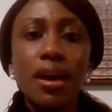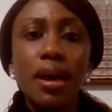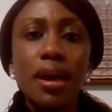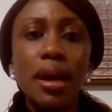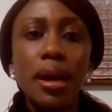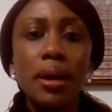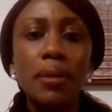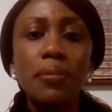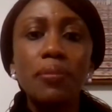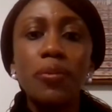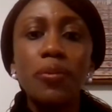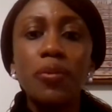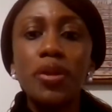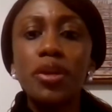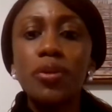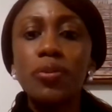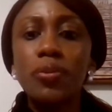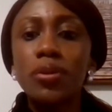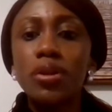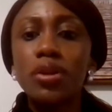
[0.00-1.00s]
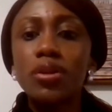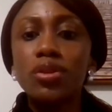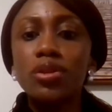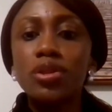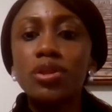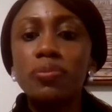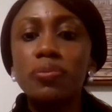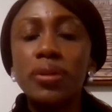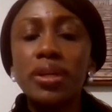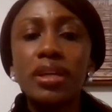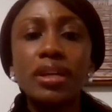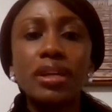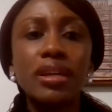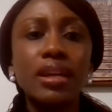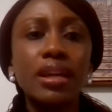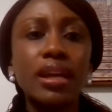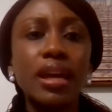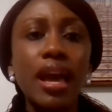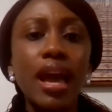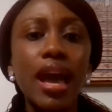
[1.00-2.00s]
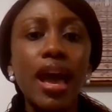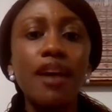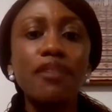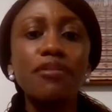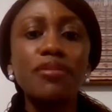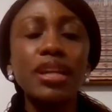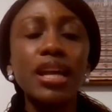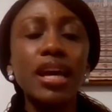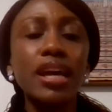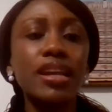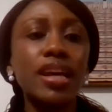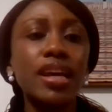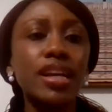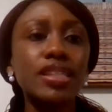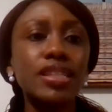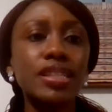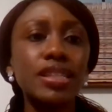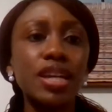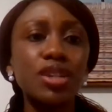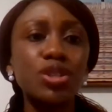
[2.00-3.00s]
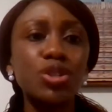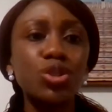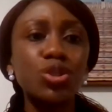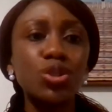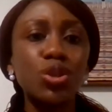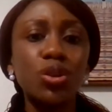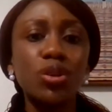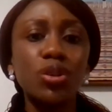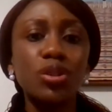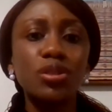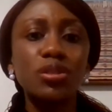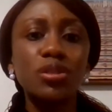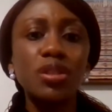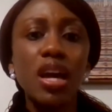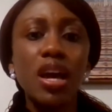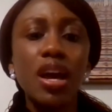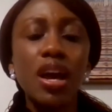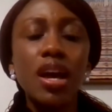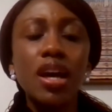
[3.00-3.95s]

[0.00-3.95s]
We will be having our next session,